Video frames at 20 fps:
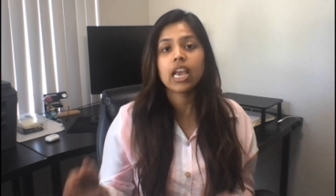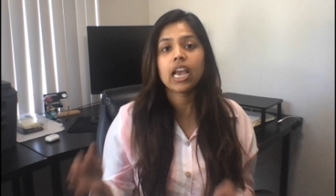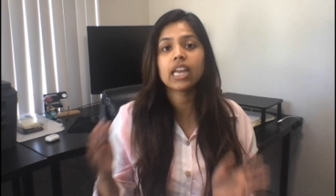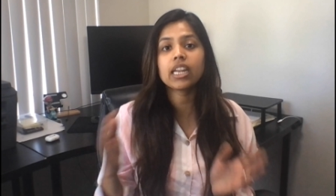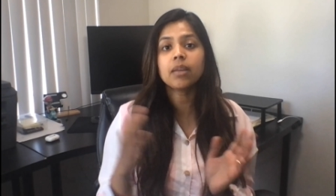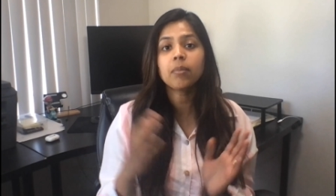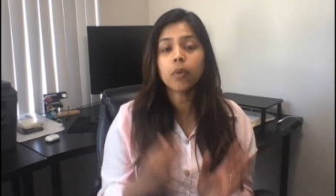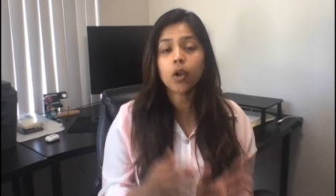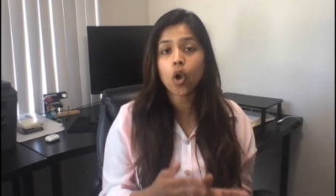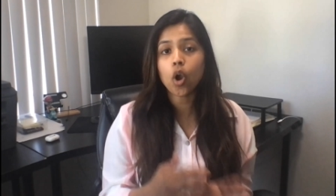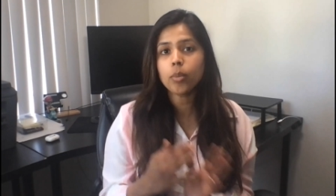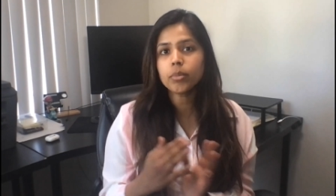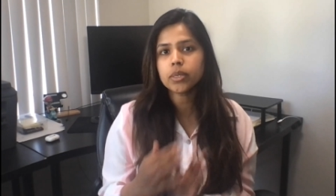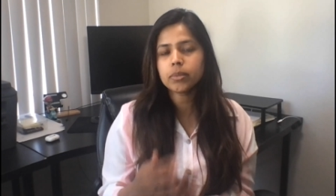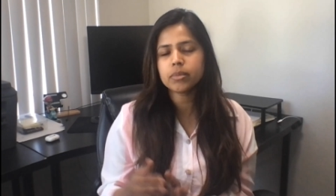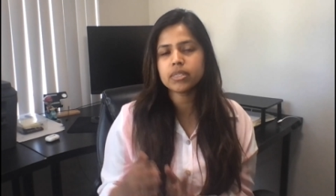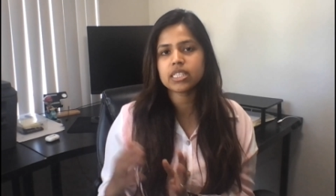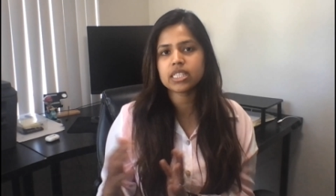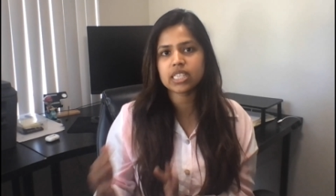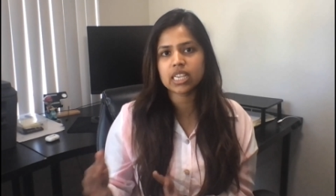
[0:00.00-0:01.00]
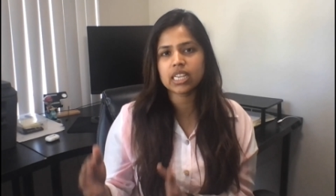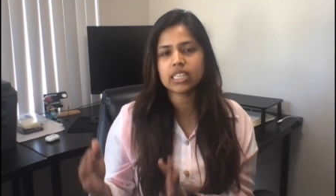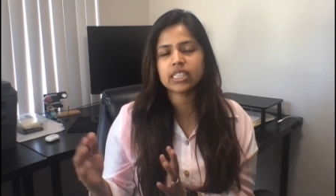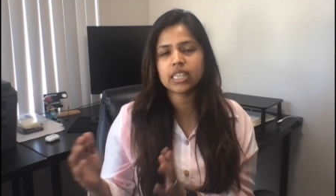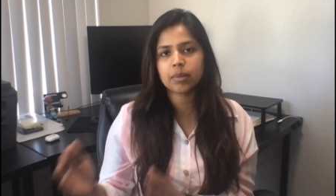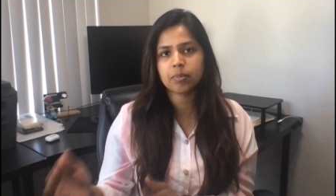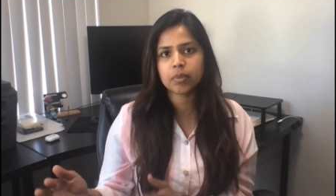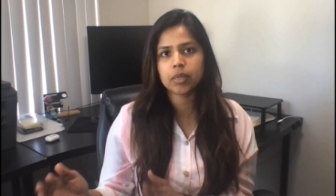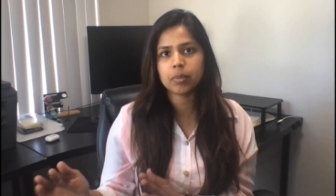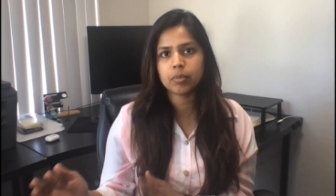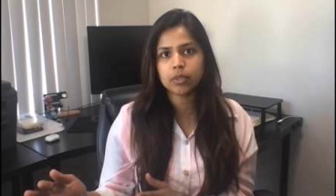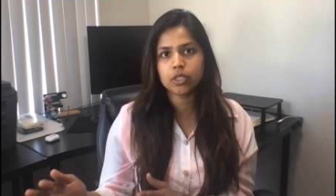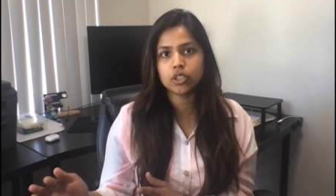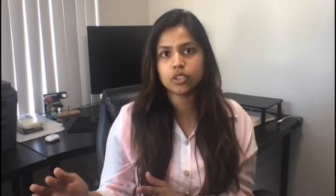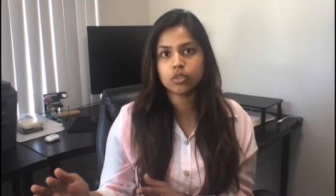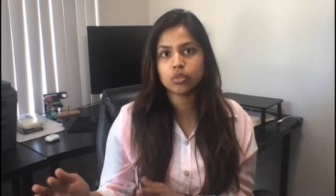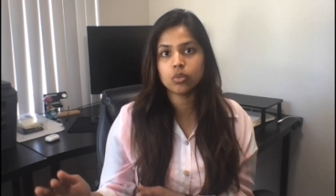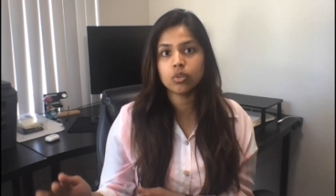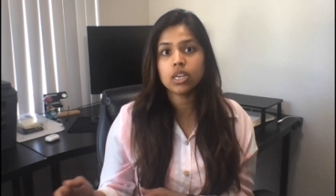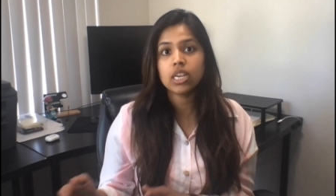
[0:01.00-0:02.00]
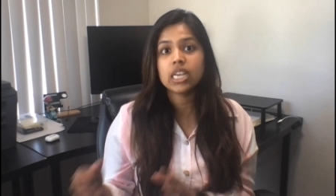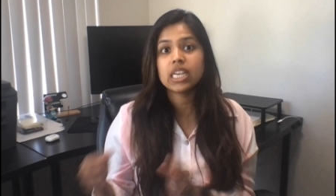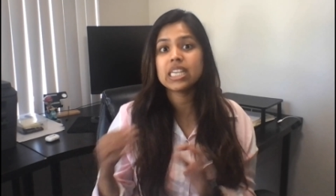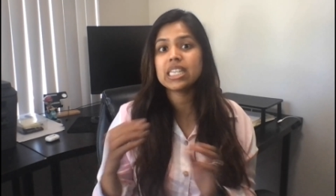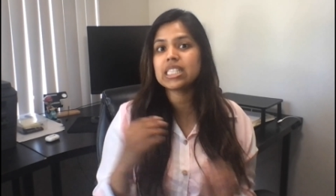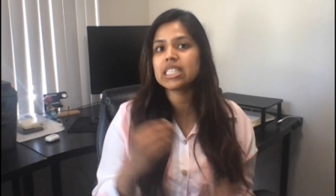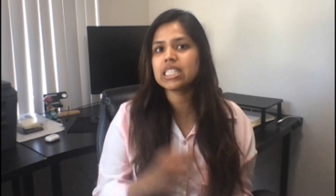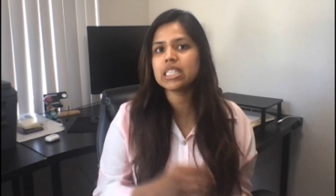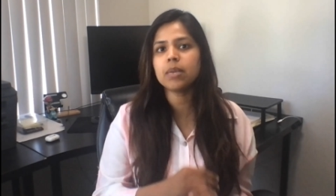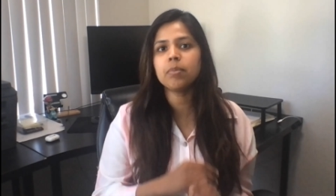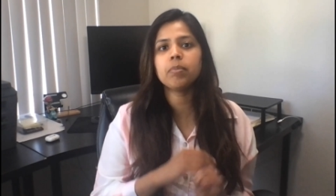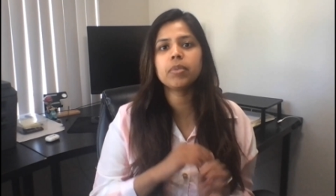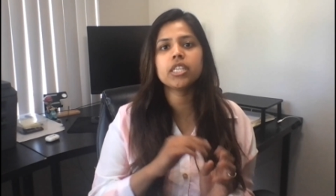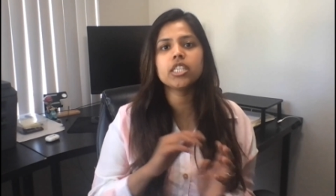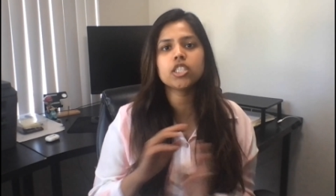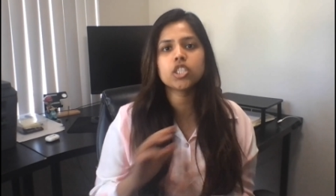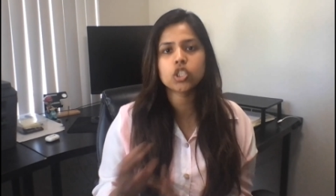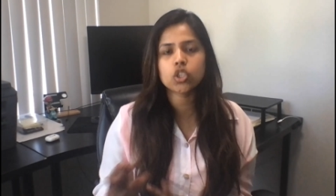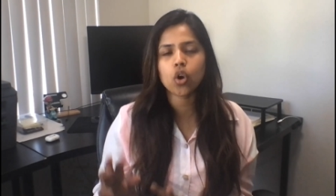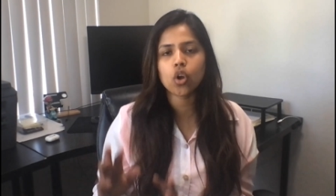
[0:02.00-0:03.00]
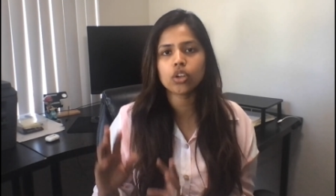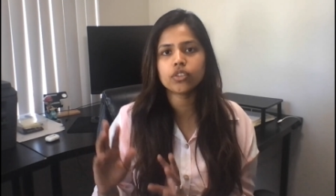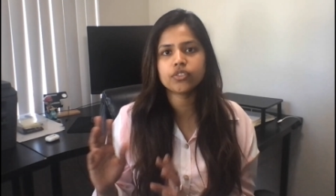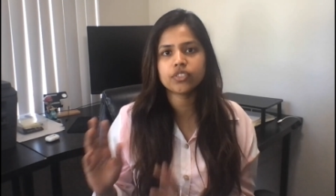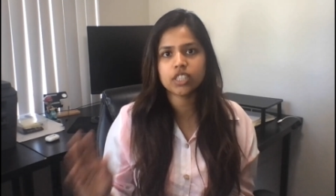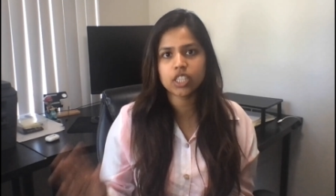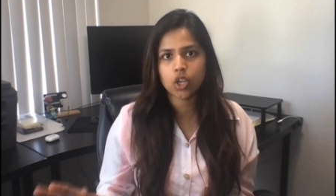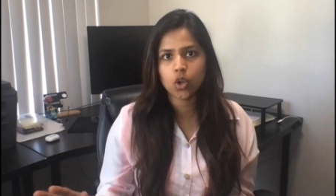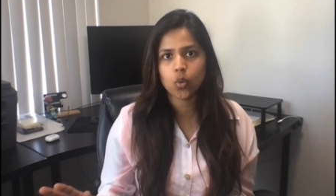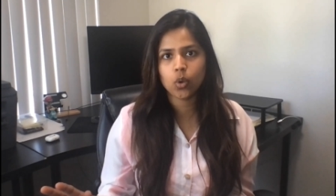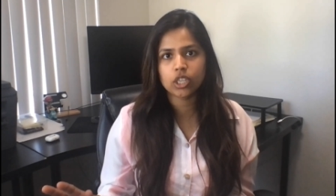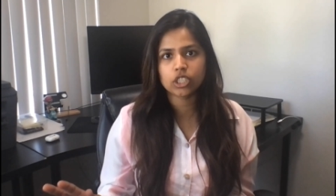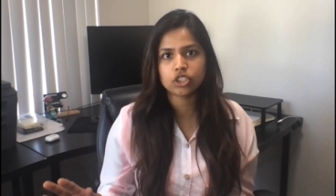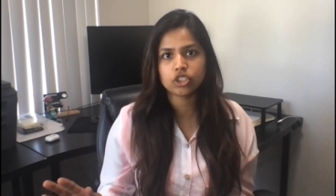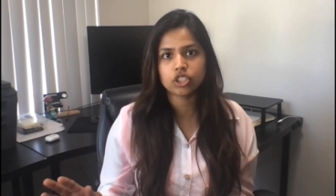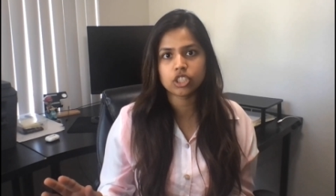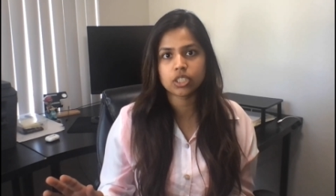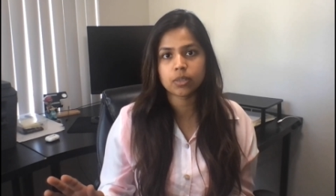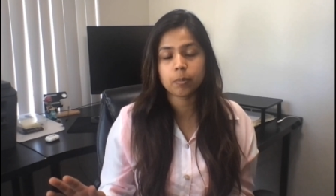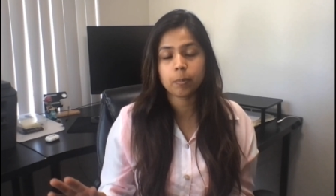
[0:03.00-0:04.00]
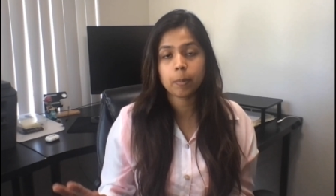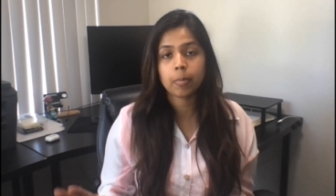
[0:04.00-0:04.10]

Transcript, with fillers: And a common mistake that people do is simply solve the question.